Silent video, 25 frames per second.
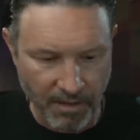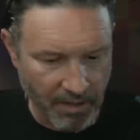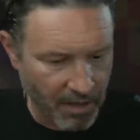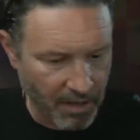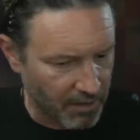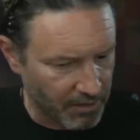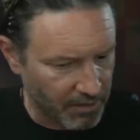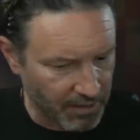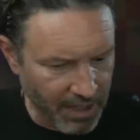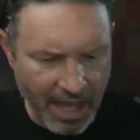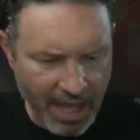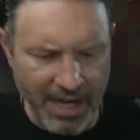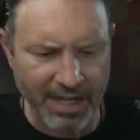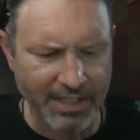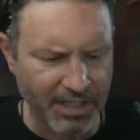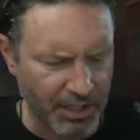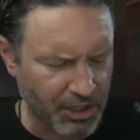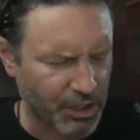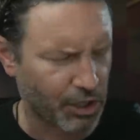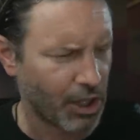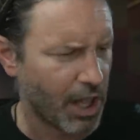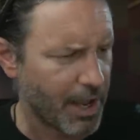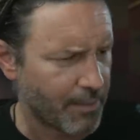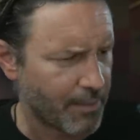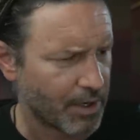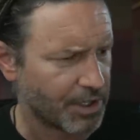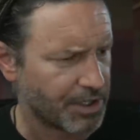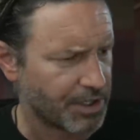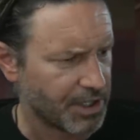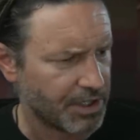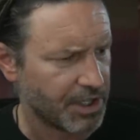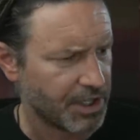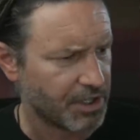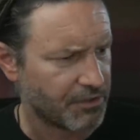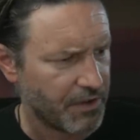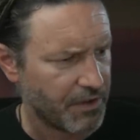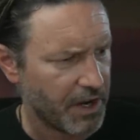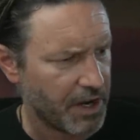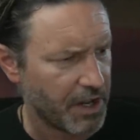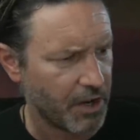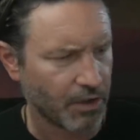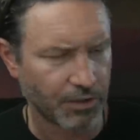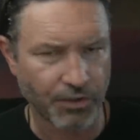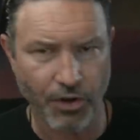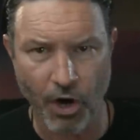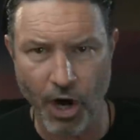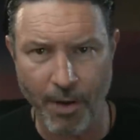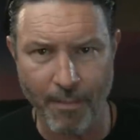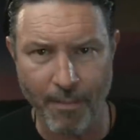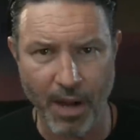a lot of disclaimers in this video.
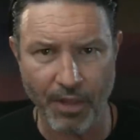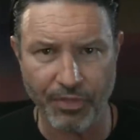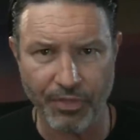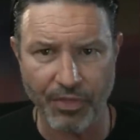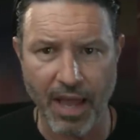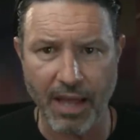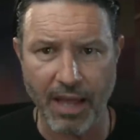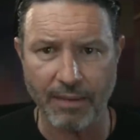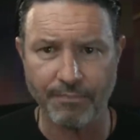Sorry about that.